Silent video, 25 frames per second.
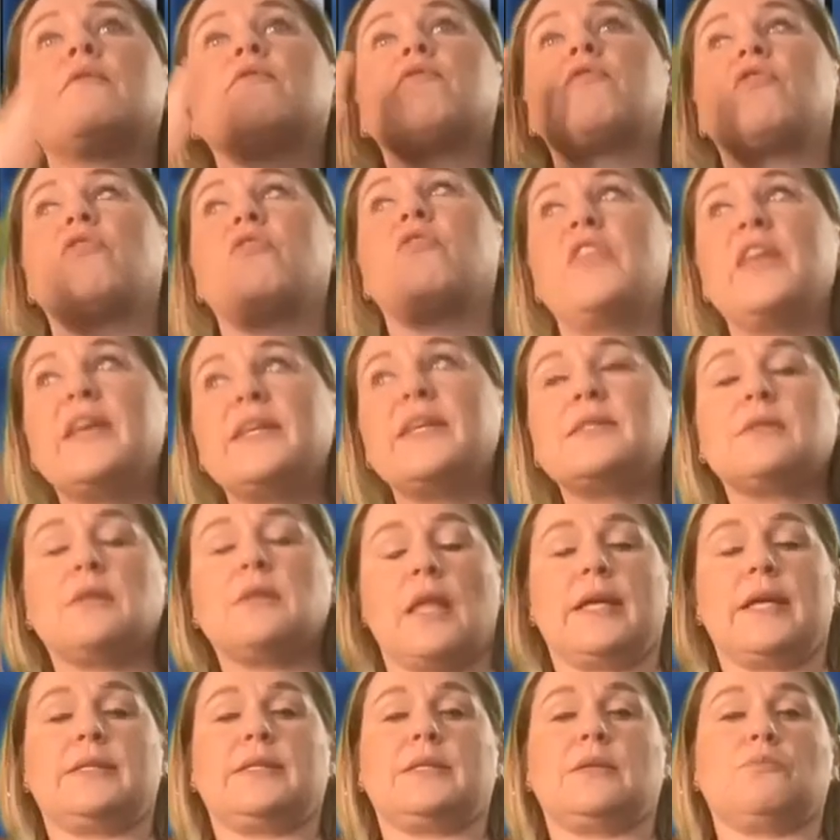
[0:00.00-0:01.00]
of this
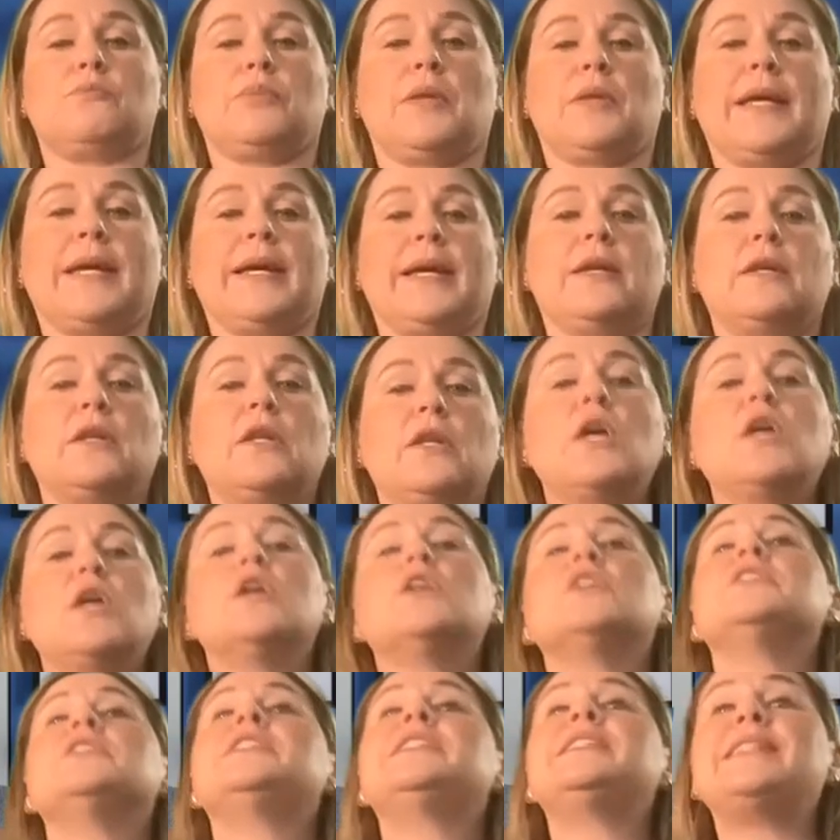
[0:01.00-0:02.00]
lesson plan,
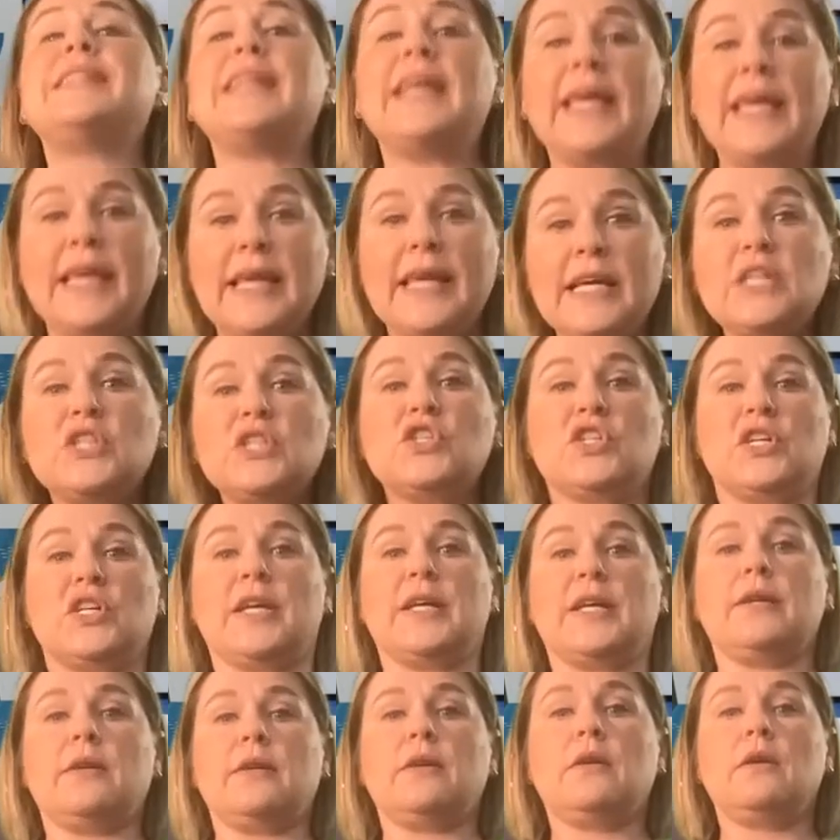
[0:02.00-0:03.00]
teach
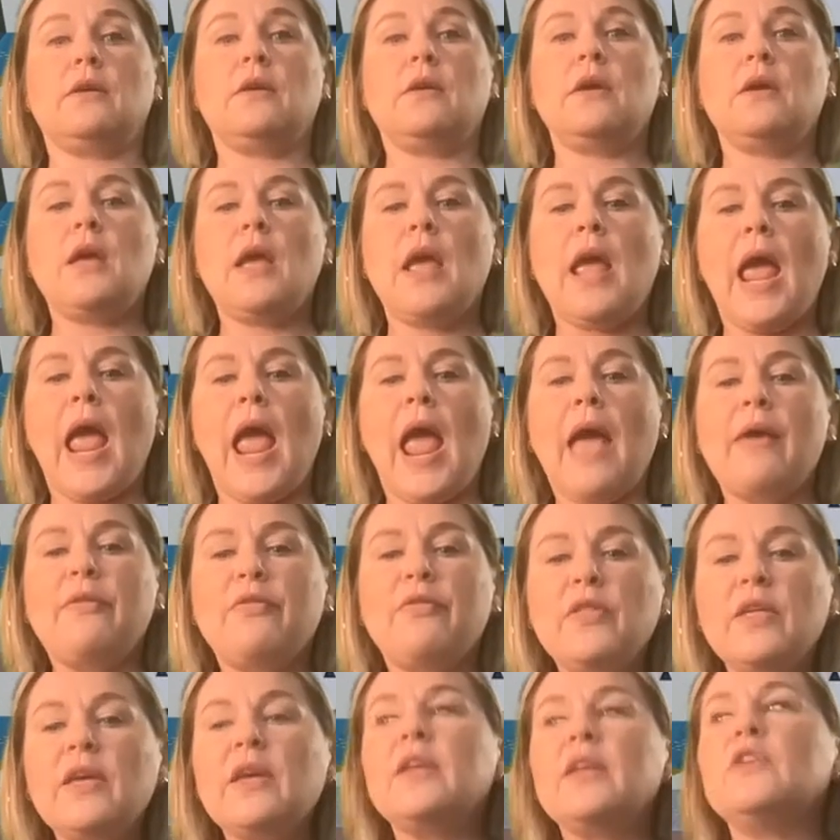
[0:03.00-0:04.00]
it,
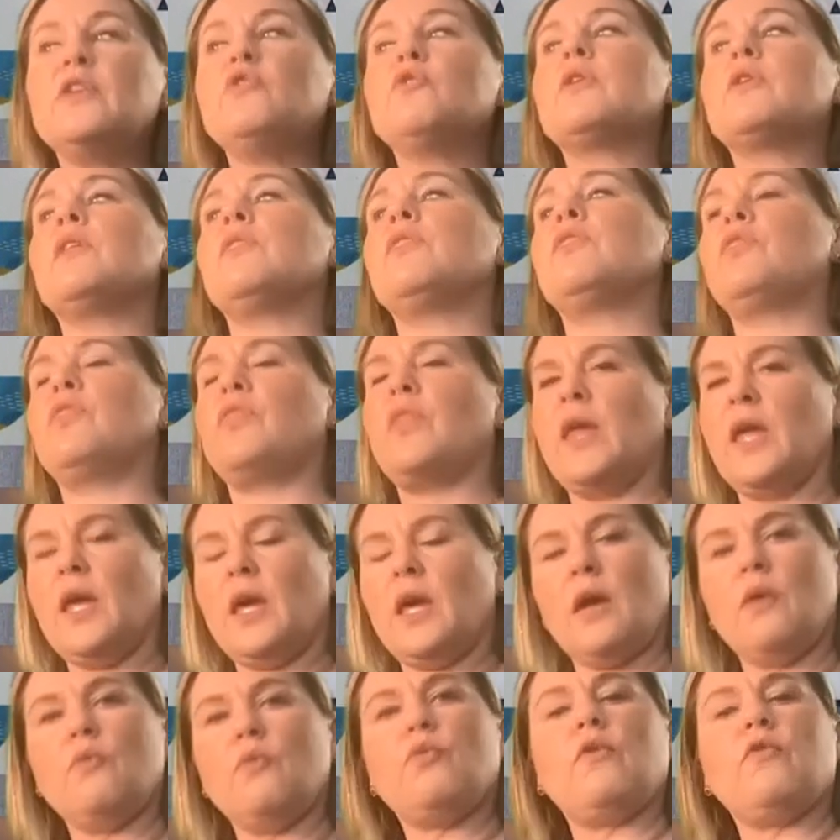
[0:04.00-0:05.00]
and then you can
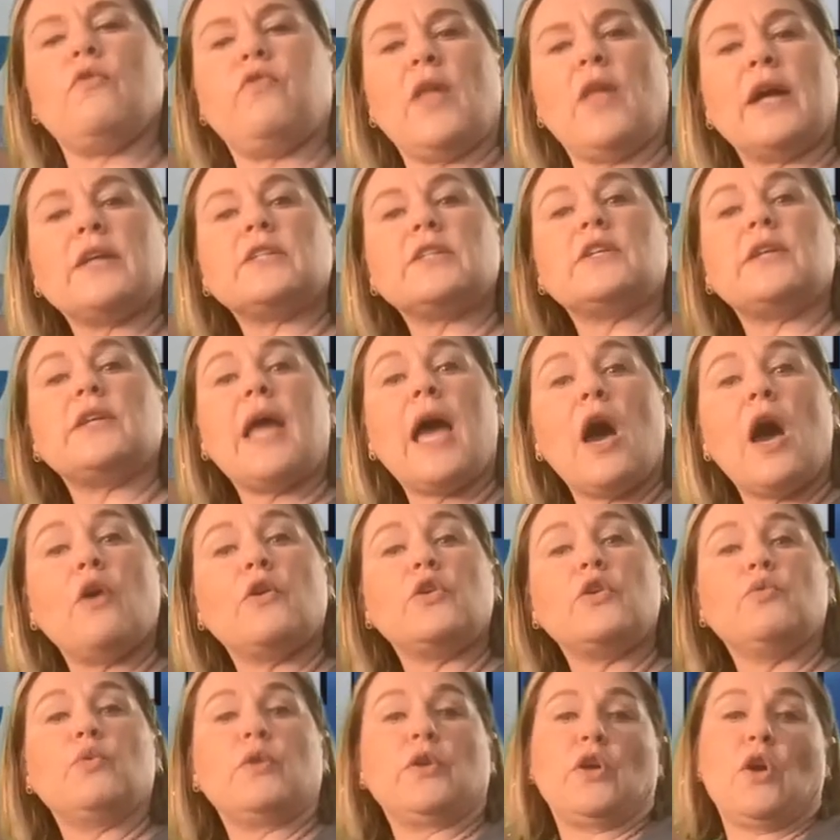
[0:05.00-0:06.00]
think and reflect on how
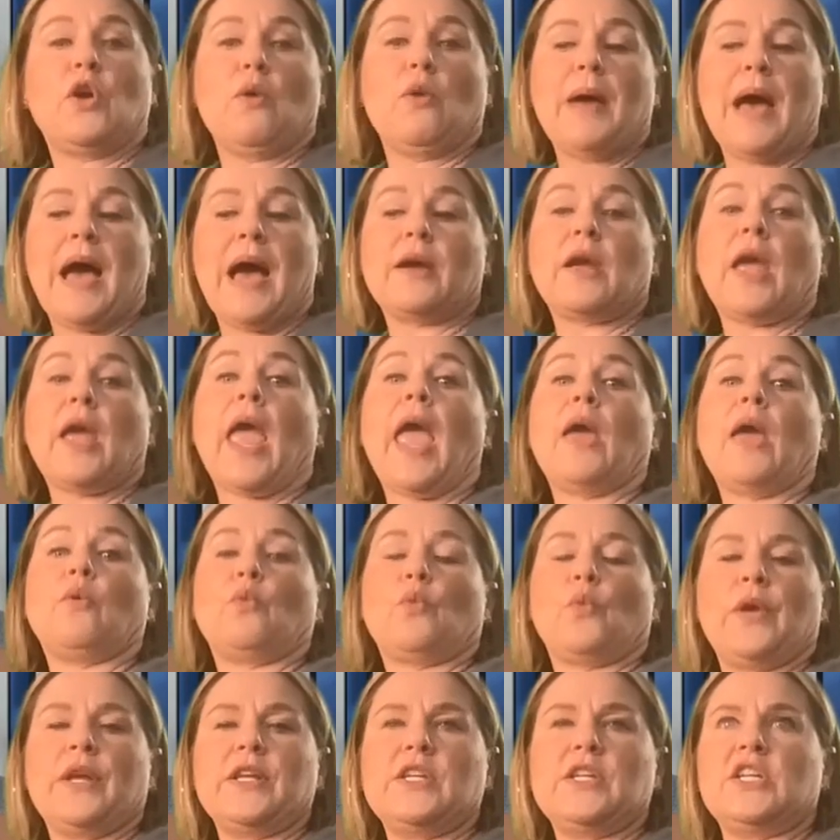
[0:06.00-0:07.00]
you would go back
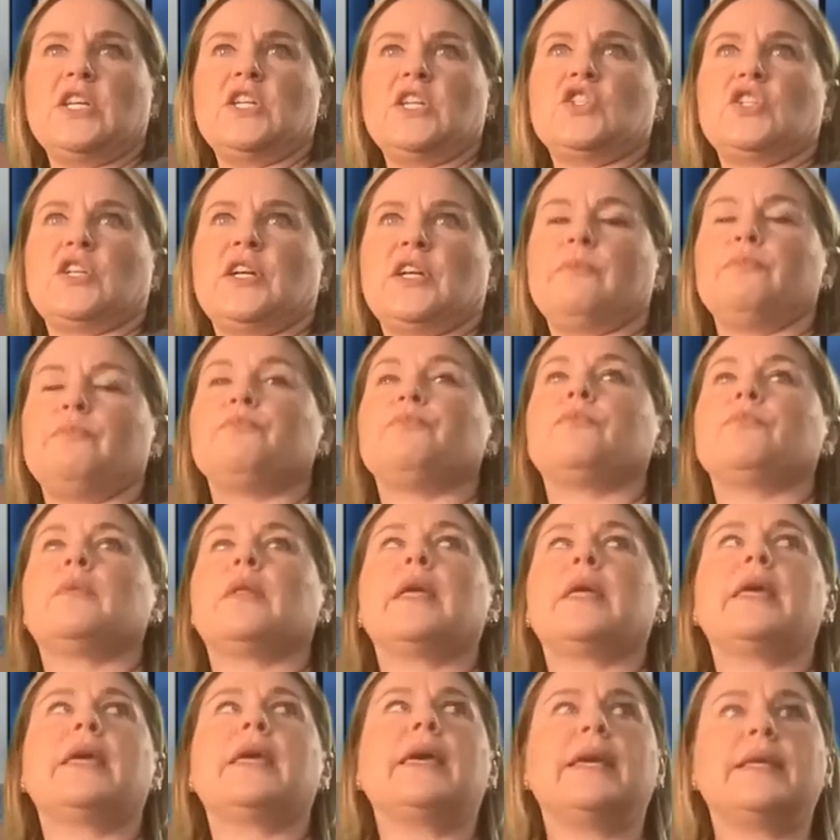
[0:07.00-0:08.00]
and reteach it.
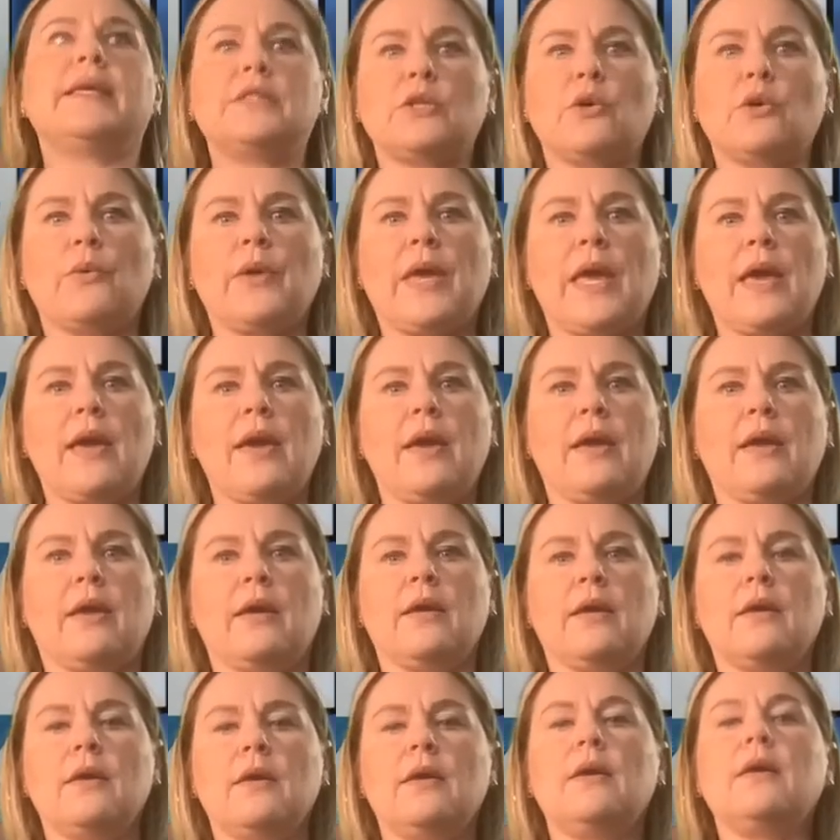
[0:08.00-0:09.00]
It's okay.
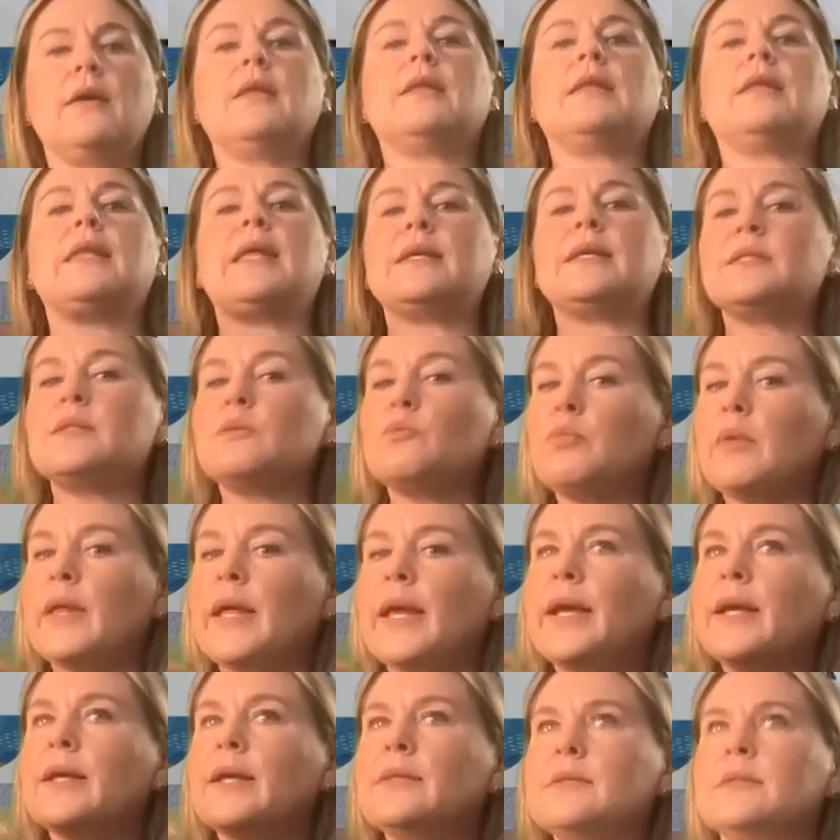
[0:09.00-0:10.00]
Lesson
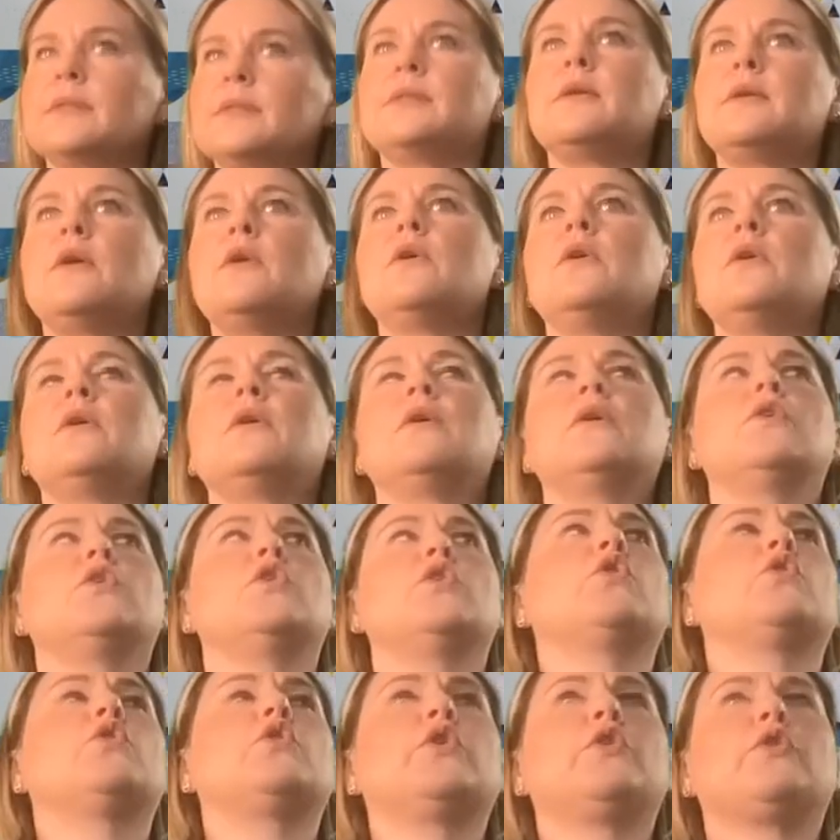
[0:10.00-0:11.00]
plans,
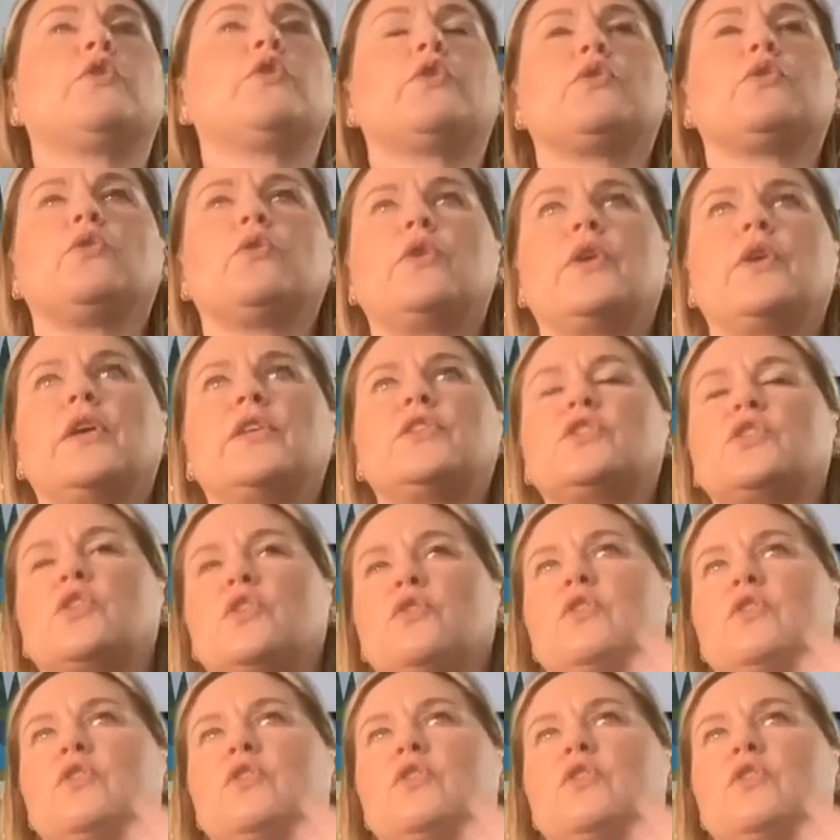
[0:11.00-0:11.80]
it's